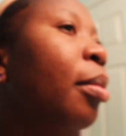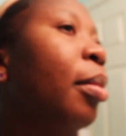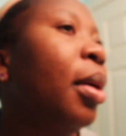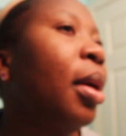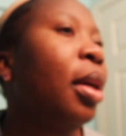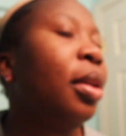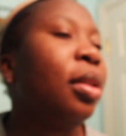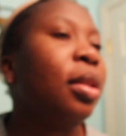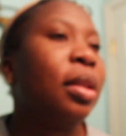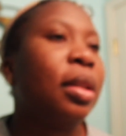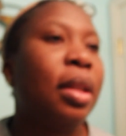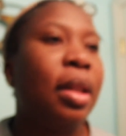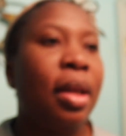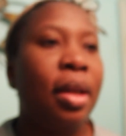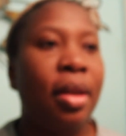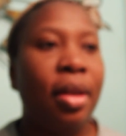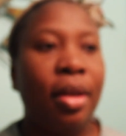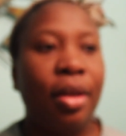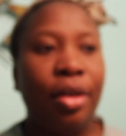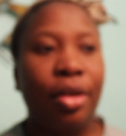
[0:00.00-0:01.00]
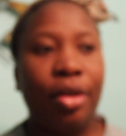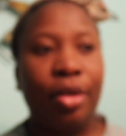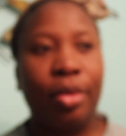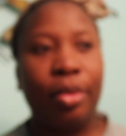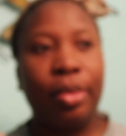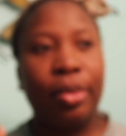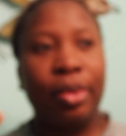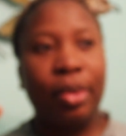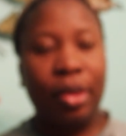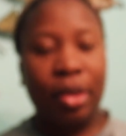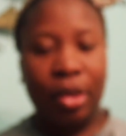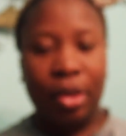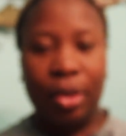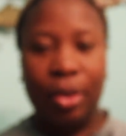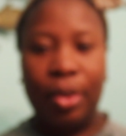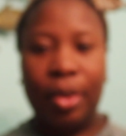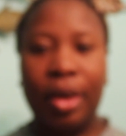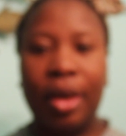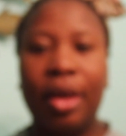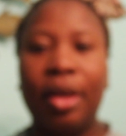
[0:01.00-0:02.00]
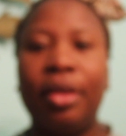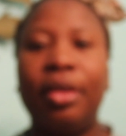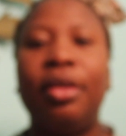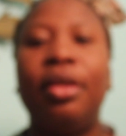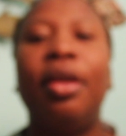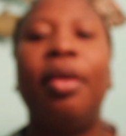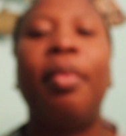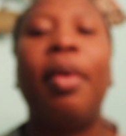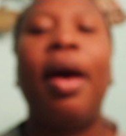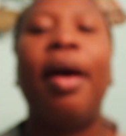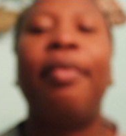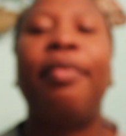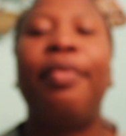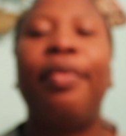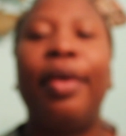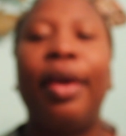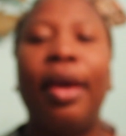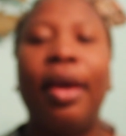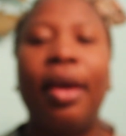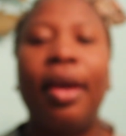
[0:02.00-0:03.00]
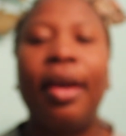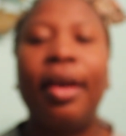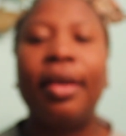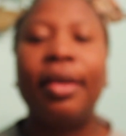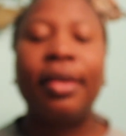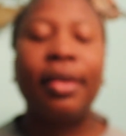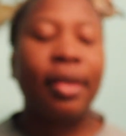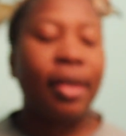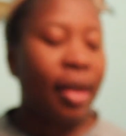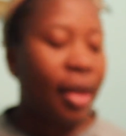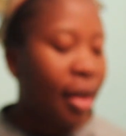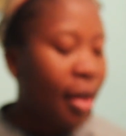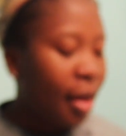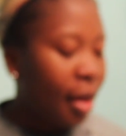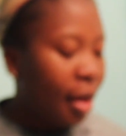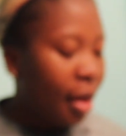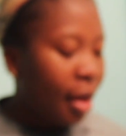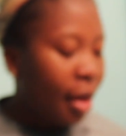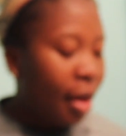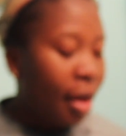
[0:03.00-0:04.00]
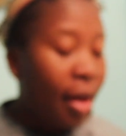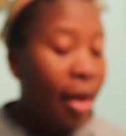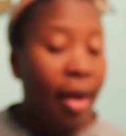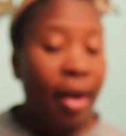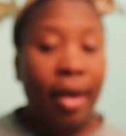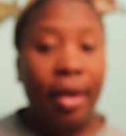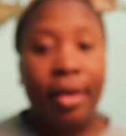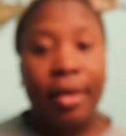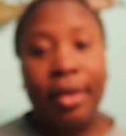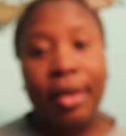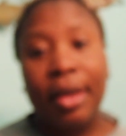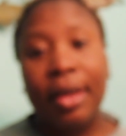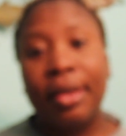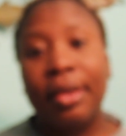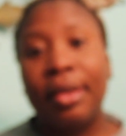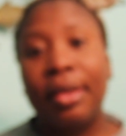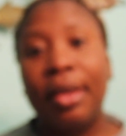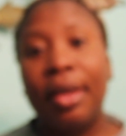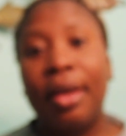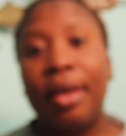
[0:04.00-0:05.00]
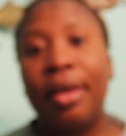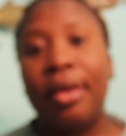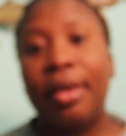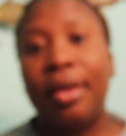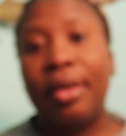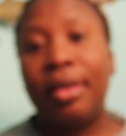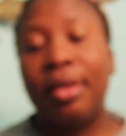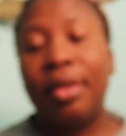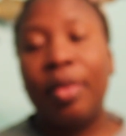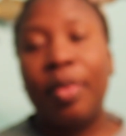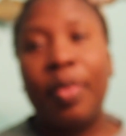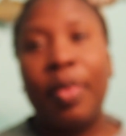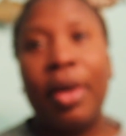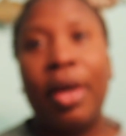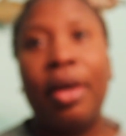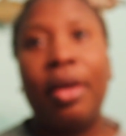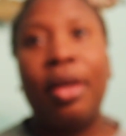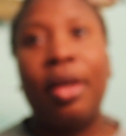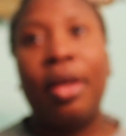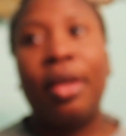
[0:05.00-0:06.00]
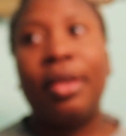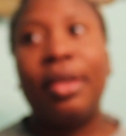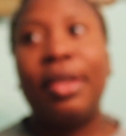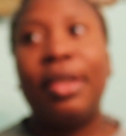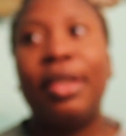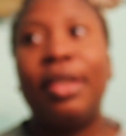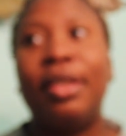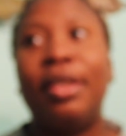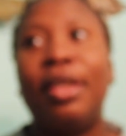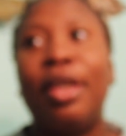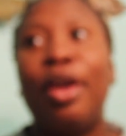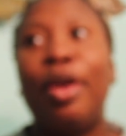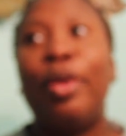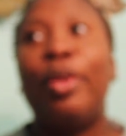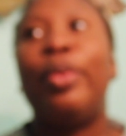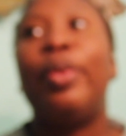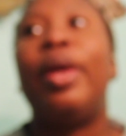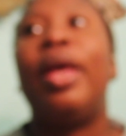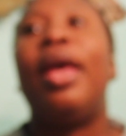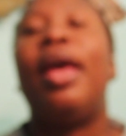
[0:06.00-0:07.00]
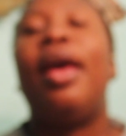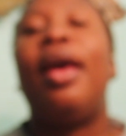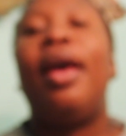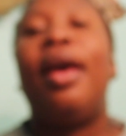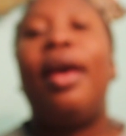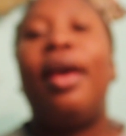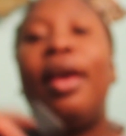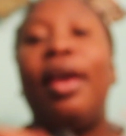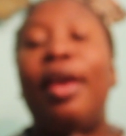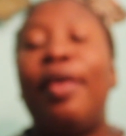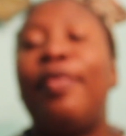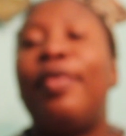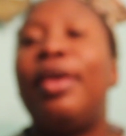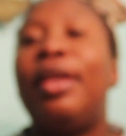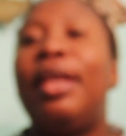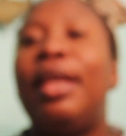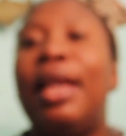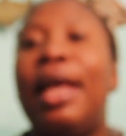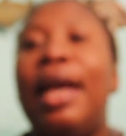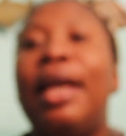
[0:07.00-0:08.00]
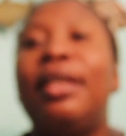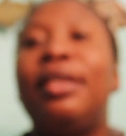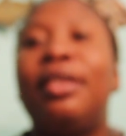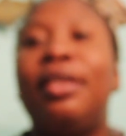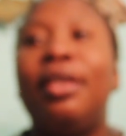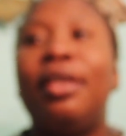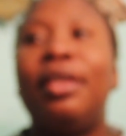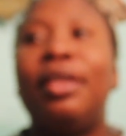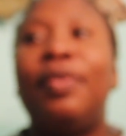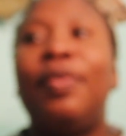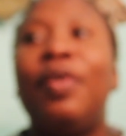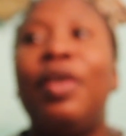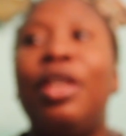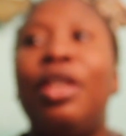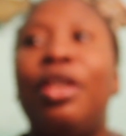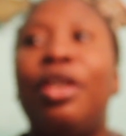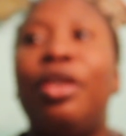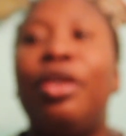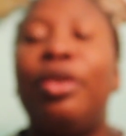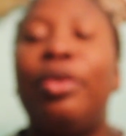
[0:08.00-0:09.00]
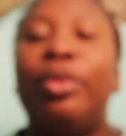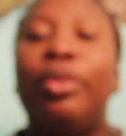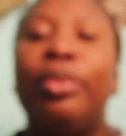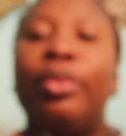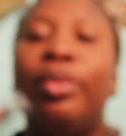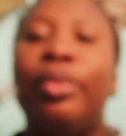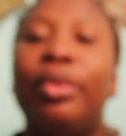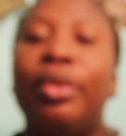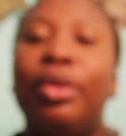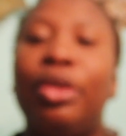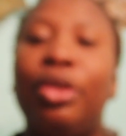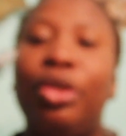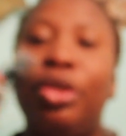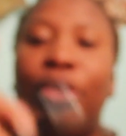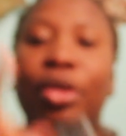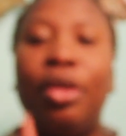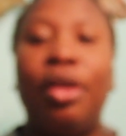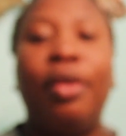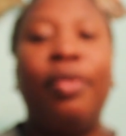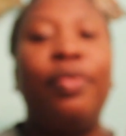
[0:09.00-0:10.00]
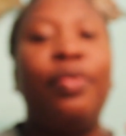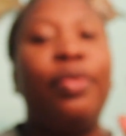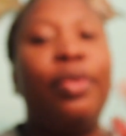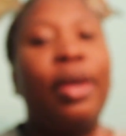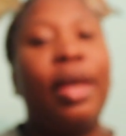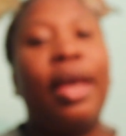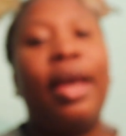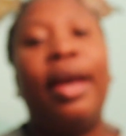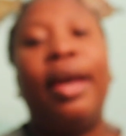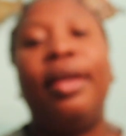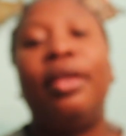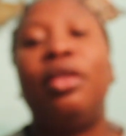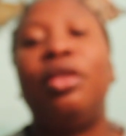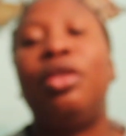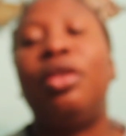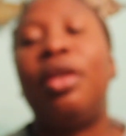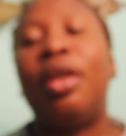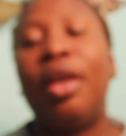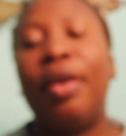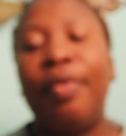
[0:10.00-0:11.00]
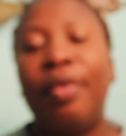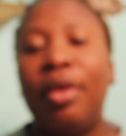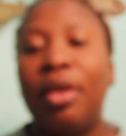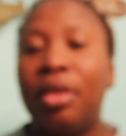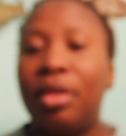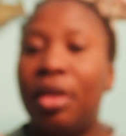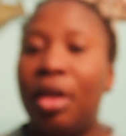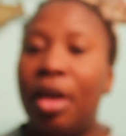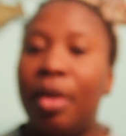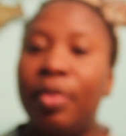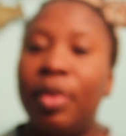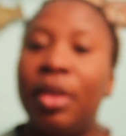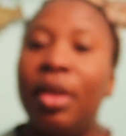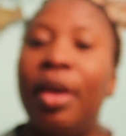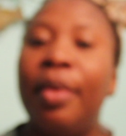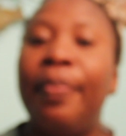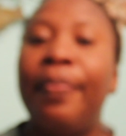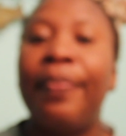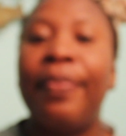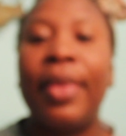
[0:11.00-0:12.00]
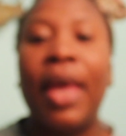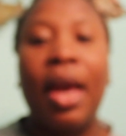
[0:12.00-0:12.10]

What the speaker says: I just let it, you know, soak into my face. And that's it. That's about it. So if you liked this video, do not forget to give it a thumbs up.